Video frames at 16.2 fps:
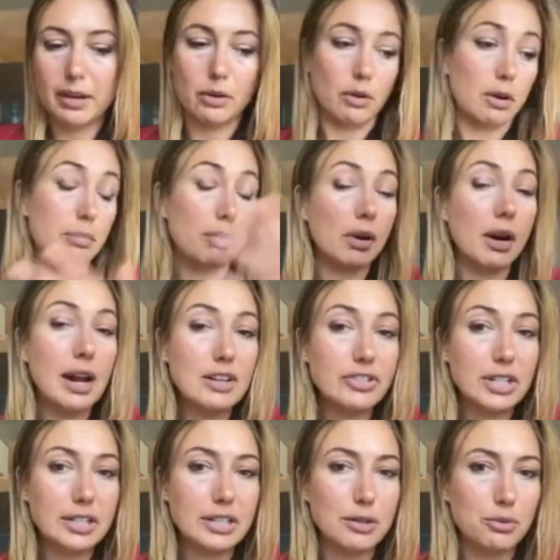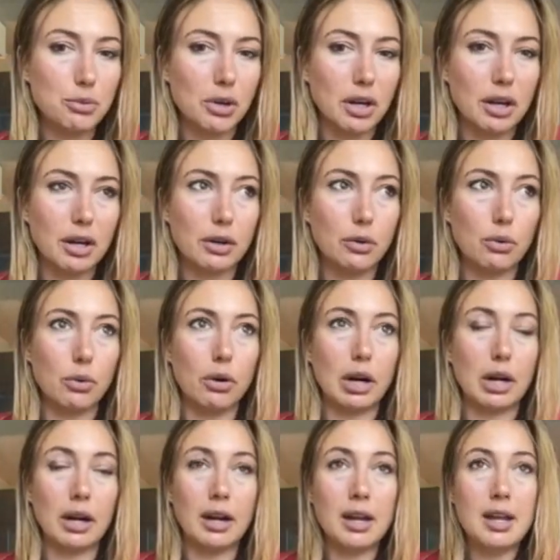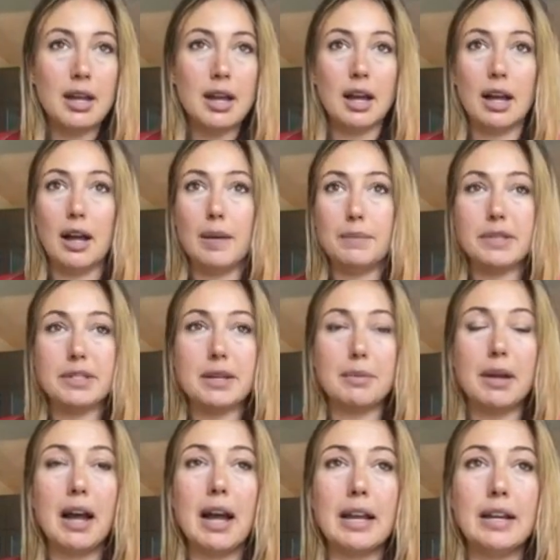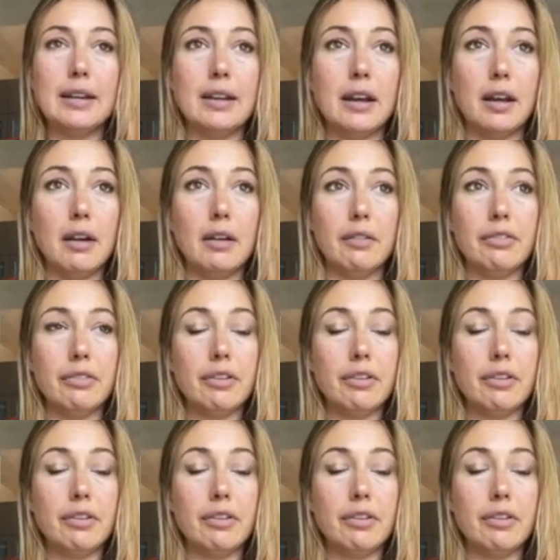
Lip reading: or a project at work, or some kind of